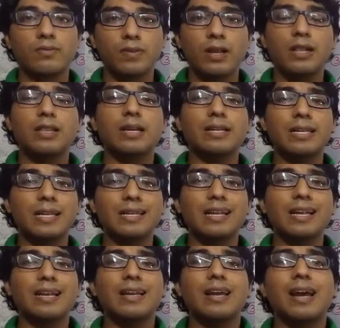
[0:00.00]
fill the
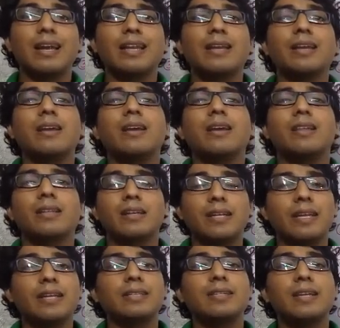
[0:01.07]
detail regarding the
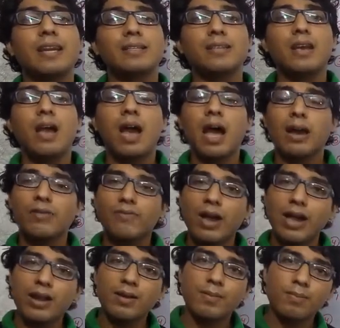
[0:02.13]
TCS, and
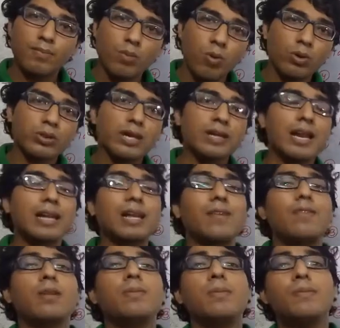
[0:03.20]
when both the
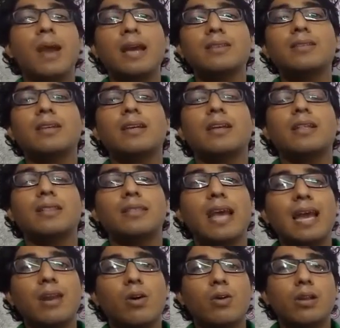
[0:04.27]
data will be matched,
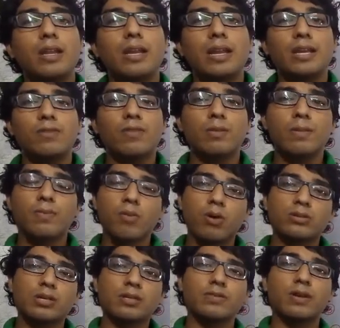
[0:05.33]
then only it will be
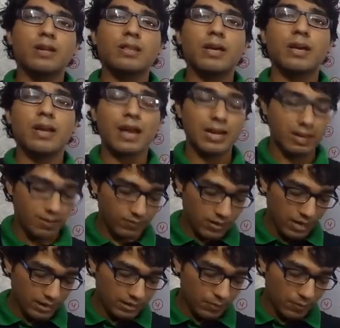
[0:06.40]
processed further, and if
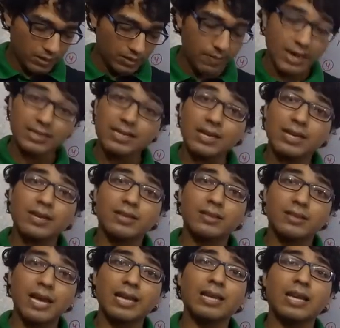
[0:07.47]
there is a mismatching,
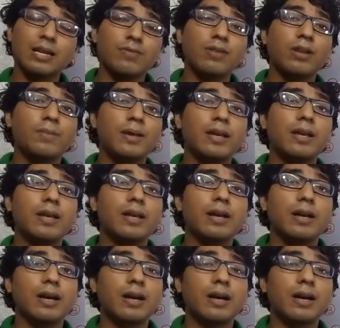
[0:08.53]
then it will be